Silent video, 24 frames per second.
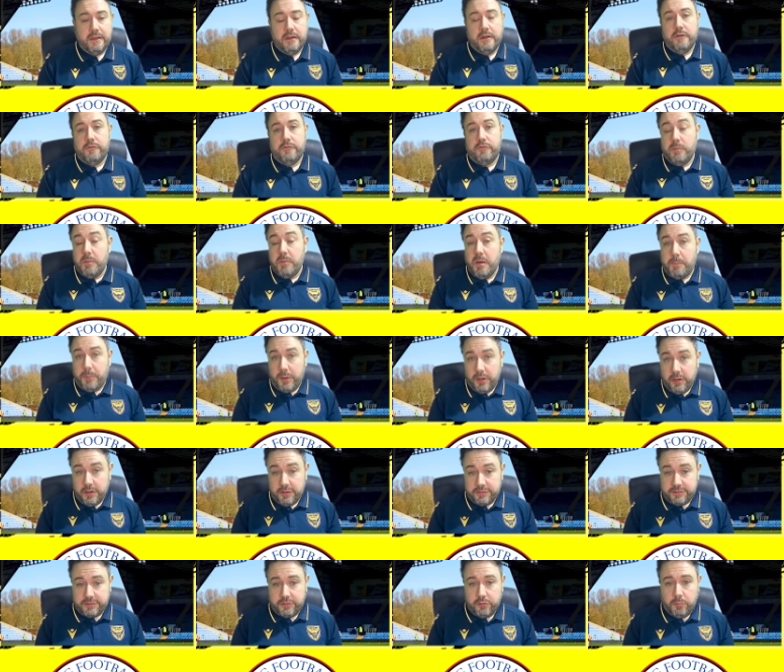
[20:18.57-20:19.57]
from a
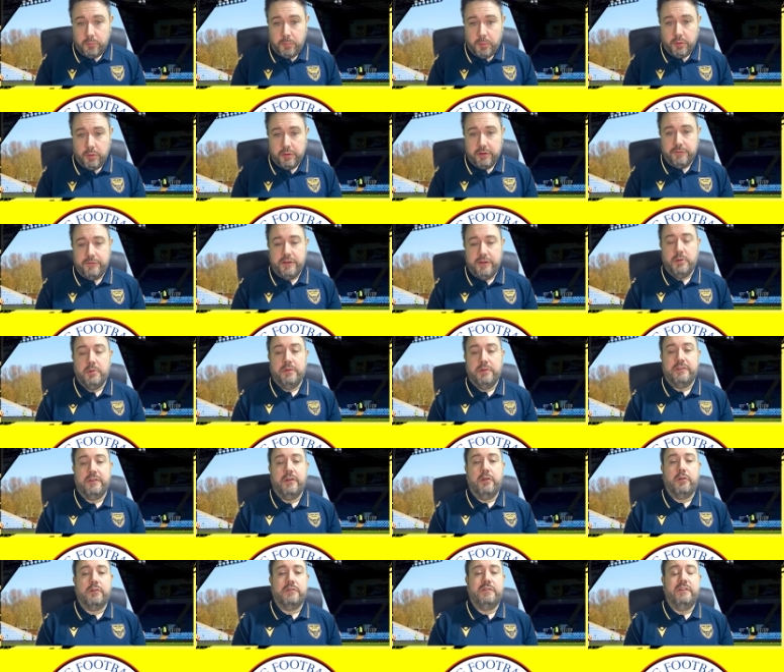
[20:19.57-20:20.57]
personal point of view as
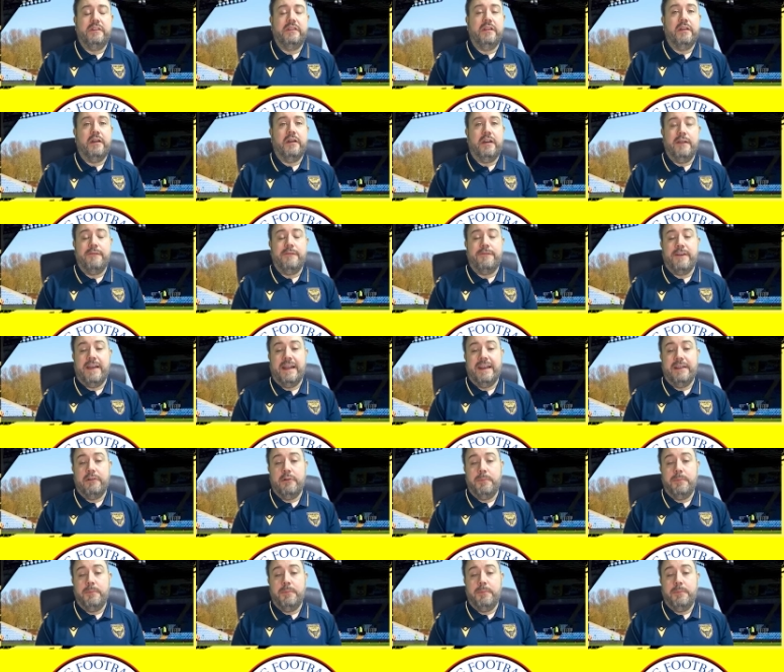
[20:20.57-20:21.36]
an Oxford United fan,